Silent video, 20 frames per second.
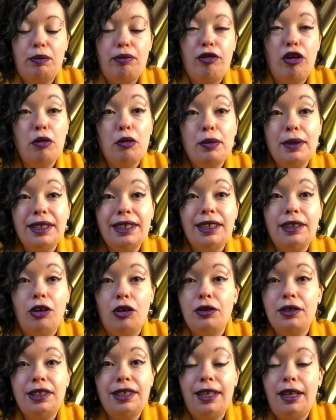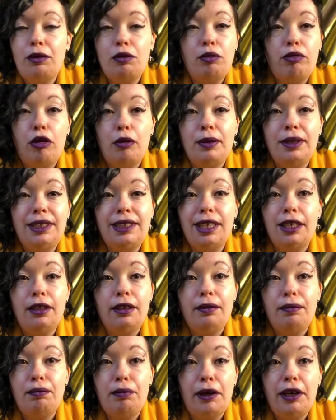probably, honestly, I would probably
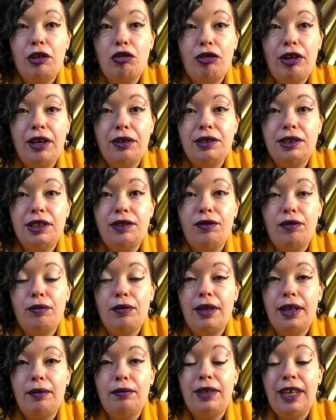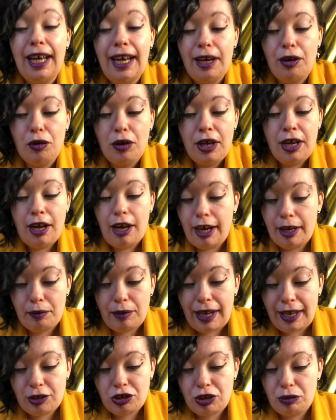still buy trousers from them now. I'm
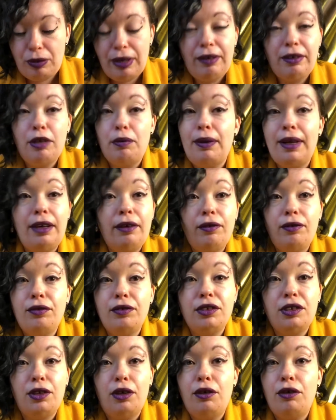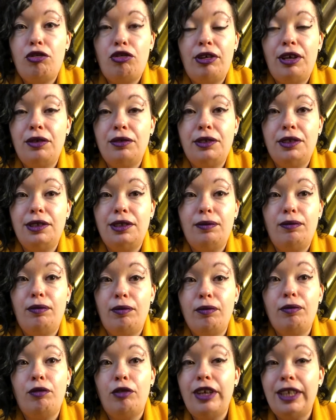actually wearing a pair of Zara trousers
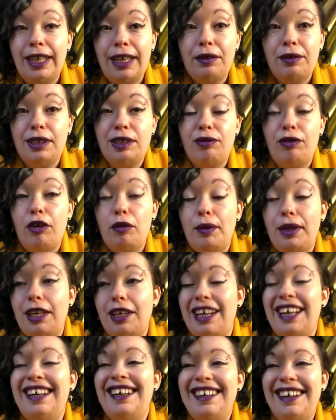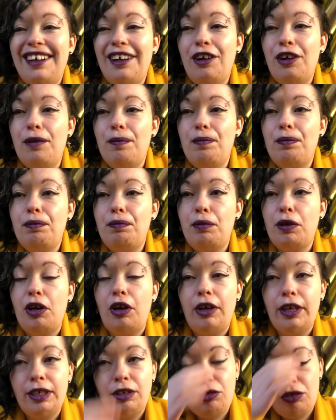right now, this very minute. But
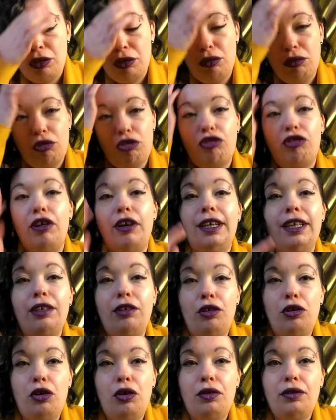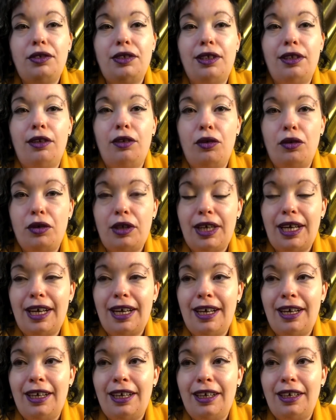I do try not to look
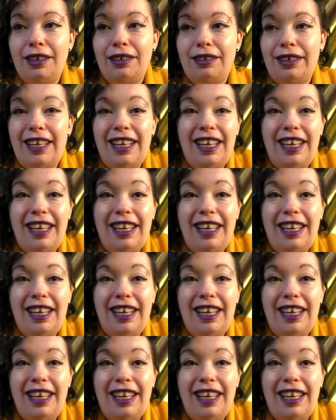at,